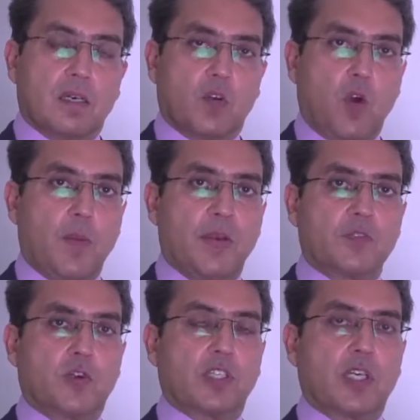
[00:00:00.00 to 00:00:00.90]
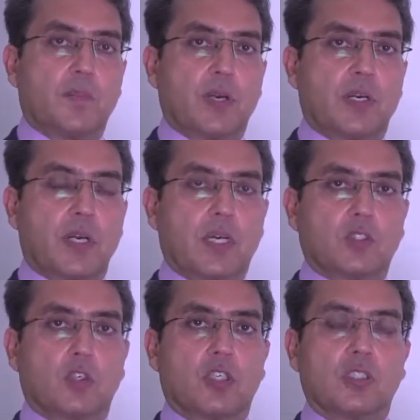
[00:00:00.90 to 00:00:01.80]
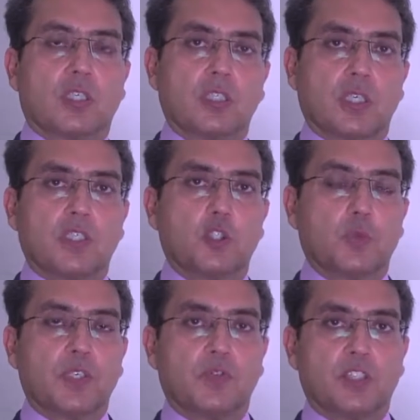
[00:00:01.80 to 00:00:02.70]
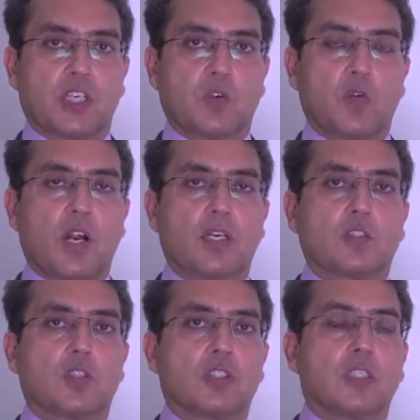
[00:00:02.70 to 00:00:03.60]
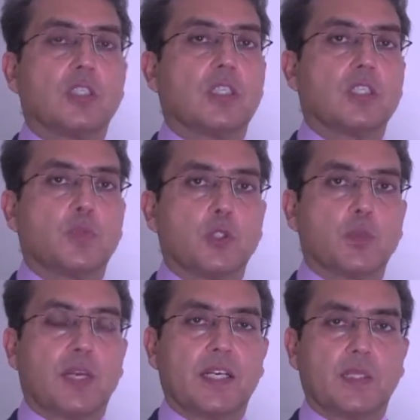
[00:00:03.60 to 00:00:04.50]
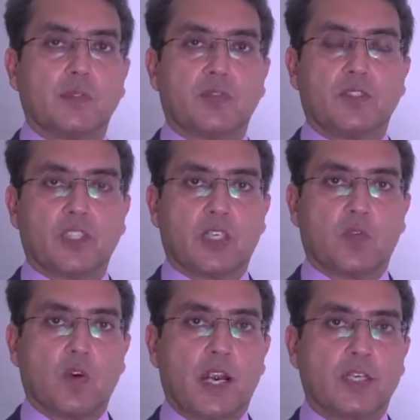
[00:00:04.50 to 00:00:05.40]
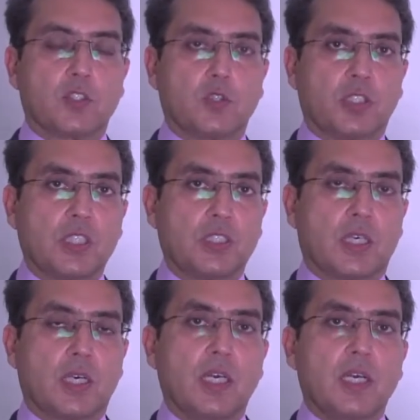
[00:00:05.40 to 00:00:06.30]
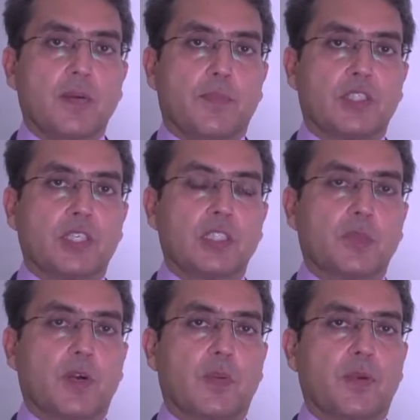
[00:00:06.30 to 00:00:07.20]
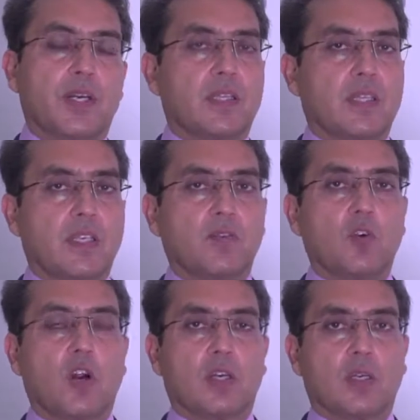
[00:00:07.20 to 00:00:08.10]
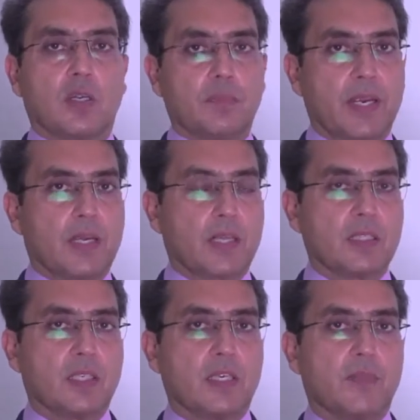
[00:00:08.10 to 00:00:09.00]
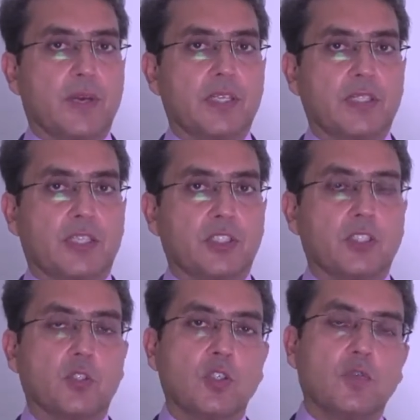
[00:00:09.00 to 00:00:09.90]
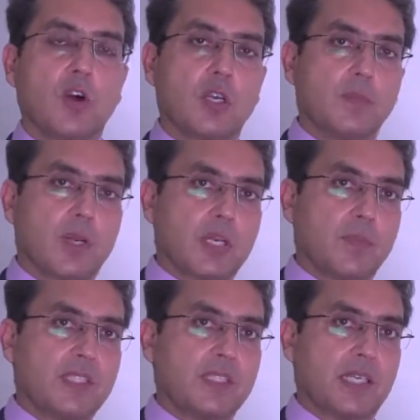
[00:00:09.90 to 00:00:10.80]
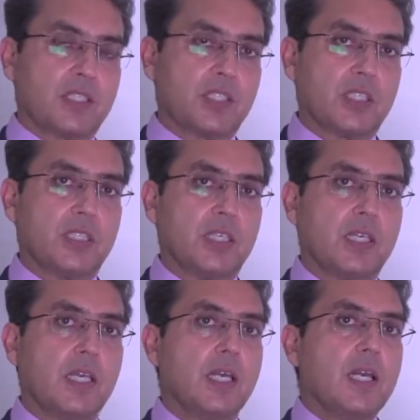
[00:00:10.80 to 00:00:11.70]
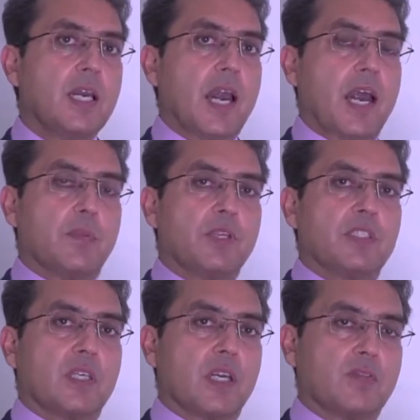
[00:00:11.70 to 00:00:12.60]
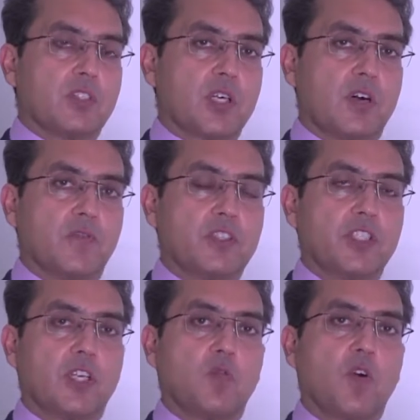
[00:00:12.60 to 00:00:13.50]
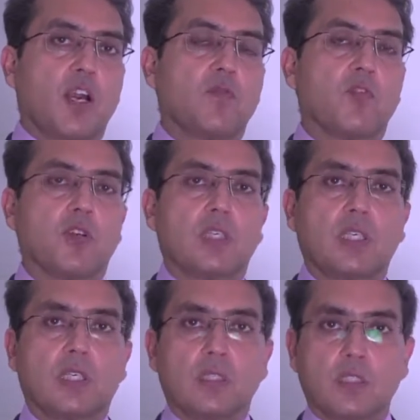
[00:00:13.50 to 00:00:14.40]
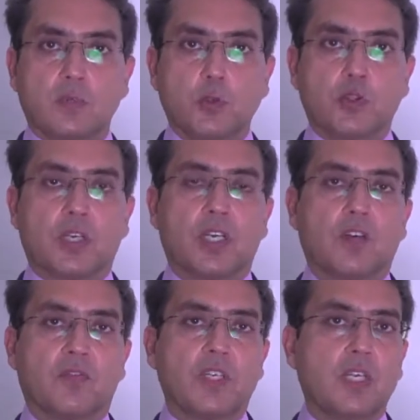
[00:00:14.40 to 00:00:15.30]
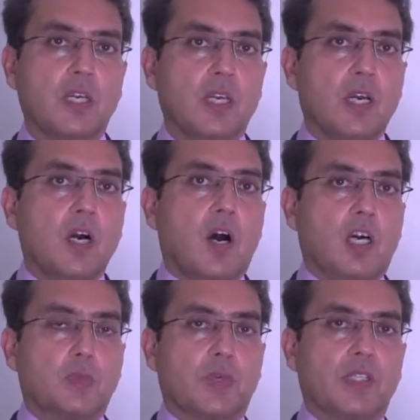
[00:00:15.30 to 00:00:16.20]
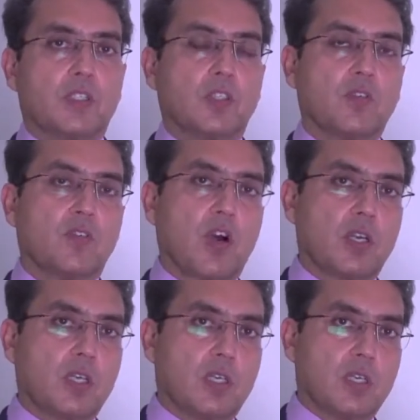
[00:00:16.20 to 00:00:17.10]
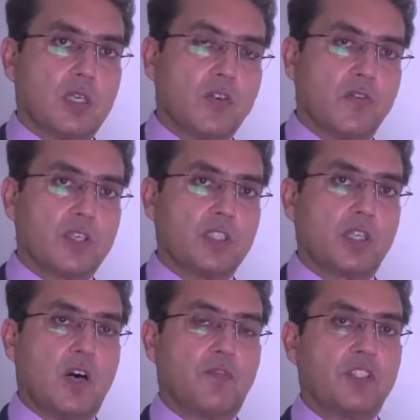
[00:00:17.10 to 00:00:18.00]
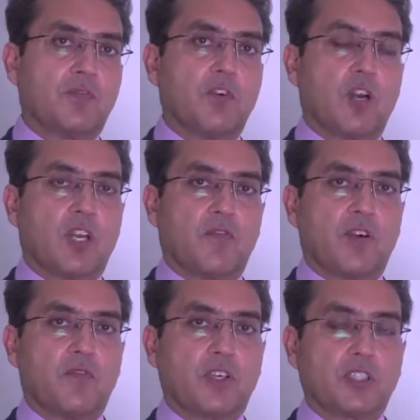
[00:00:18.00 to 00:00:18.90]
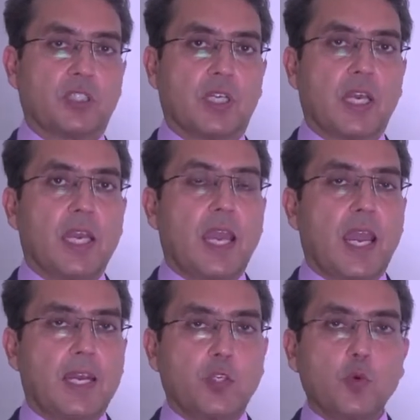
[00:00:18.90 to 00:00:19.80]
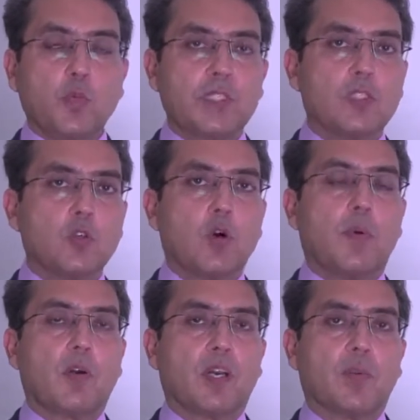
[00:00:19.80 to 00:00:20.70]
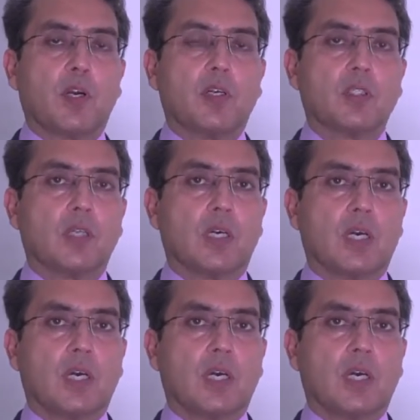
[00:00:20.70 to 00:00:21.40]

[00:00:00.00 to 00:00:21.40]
requirements, for example, drugs or surgical instruments which are required, or surgical disposable items which are required. So these are purchase department. And then you've got maintenance and repair section. So you've got multiple section in the administrative staff which are required for the smooth running of the hospital. So you've got different staff which have got different function, and you must know about it, because